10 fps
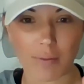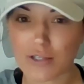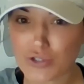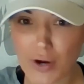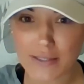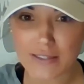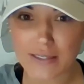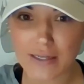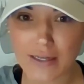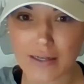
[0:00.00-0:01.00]

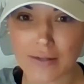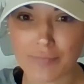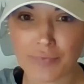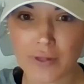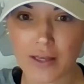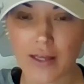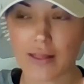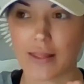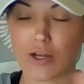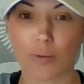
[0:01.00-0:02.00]
interested in,
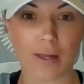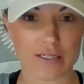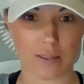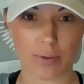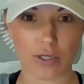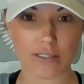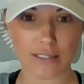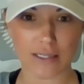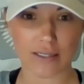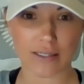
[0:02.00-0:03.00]
they know me as a
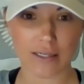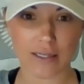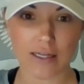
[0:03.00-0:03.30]
person,